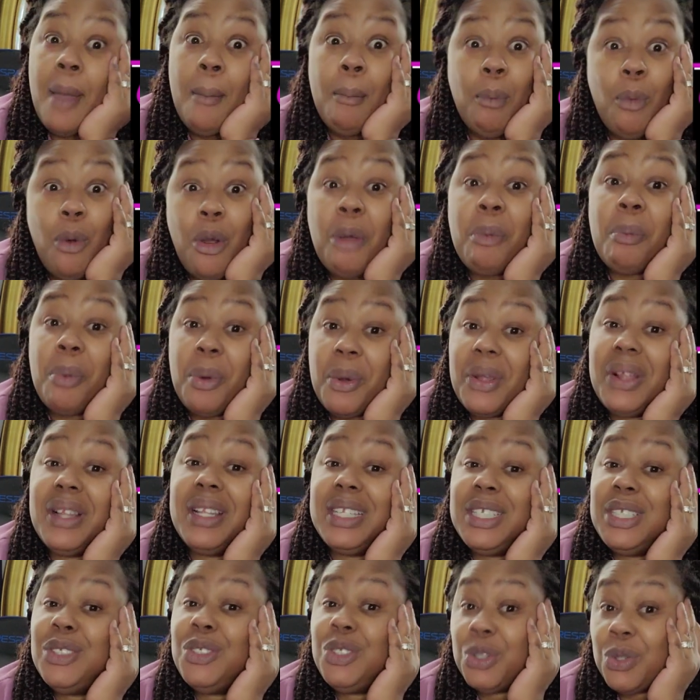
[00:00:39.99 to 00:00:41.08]
More
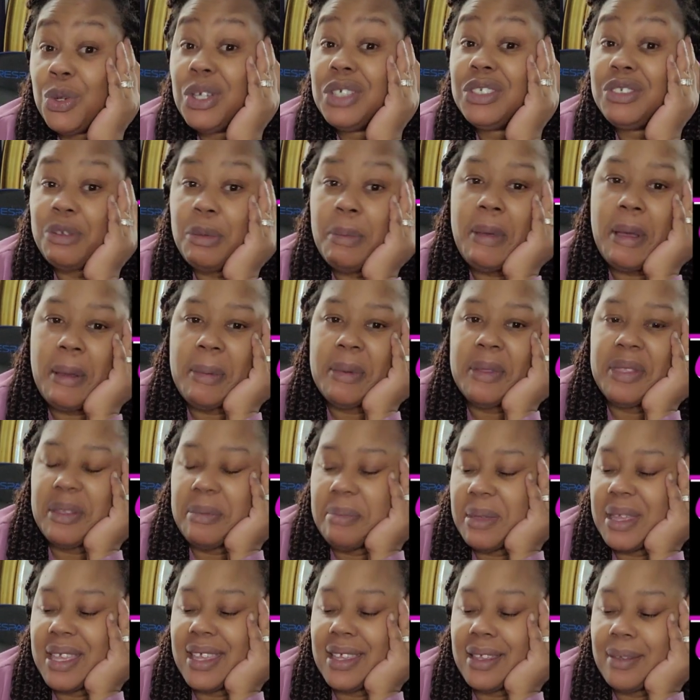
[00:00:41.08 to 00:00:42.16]
importantly, George from Peppa the
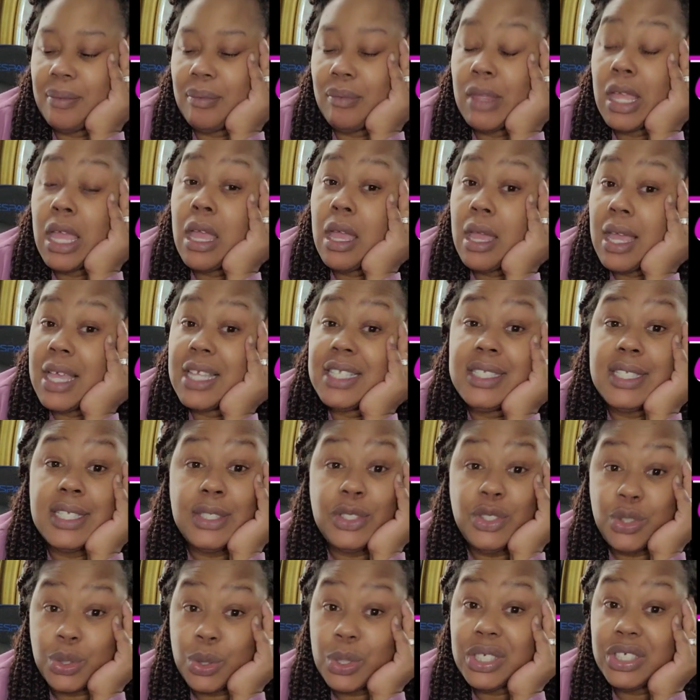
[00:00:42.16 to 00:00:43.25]
Pig. And see,
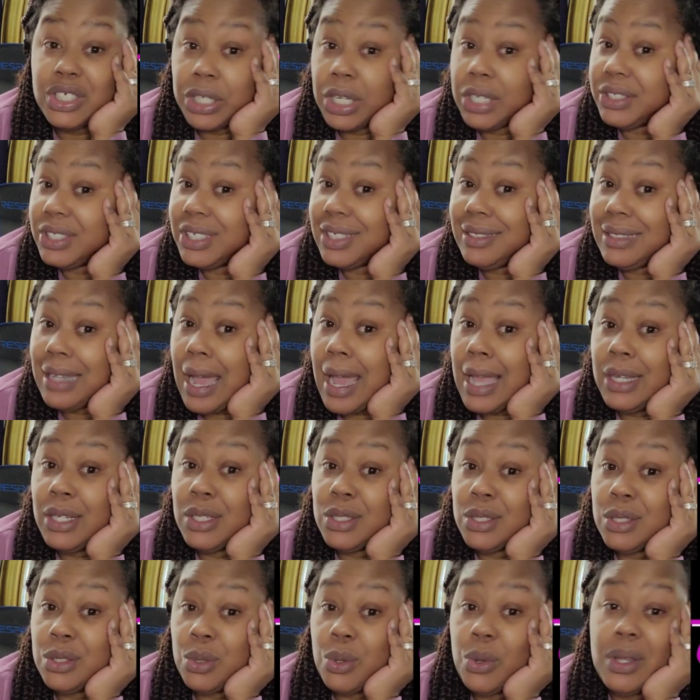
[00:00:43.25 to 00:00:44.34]
George has a
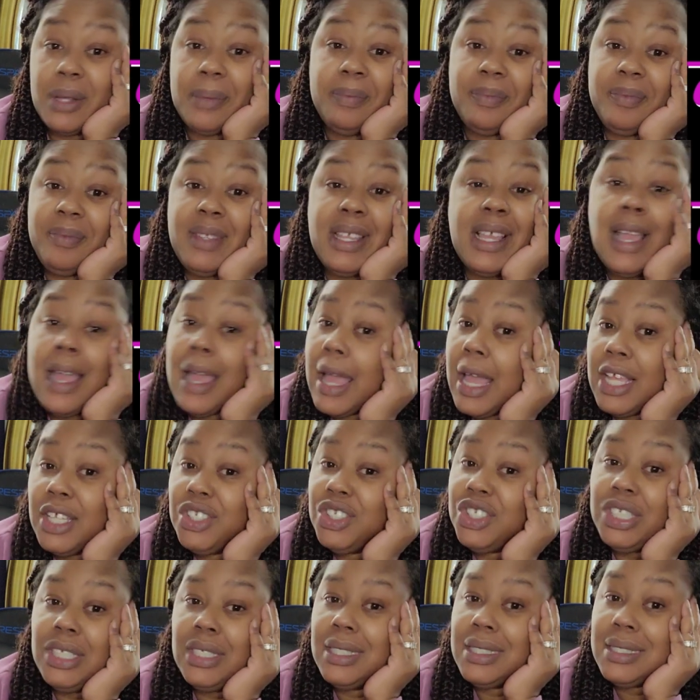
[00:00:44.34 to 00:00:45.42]
dinosaur, and
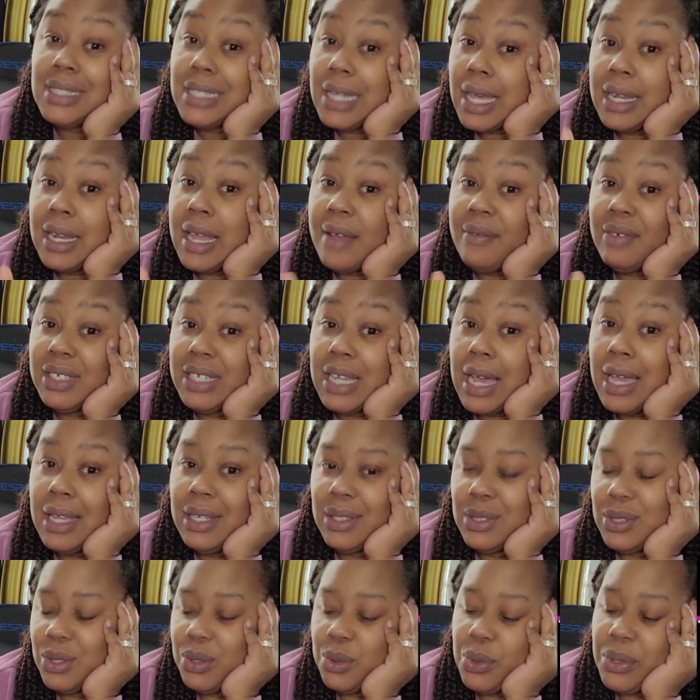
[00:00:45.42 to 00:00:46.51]
she does not have a
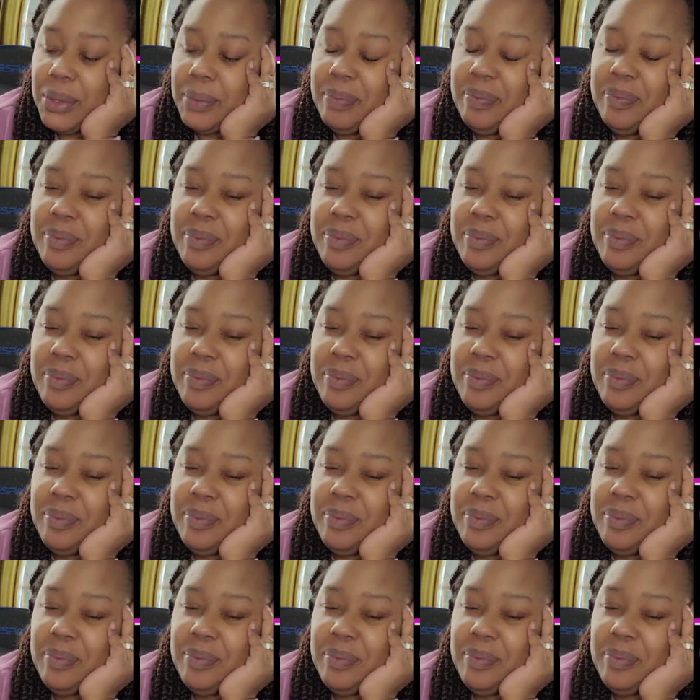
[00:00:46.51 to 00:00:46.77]
dinosaur.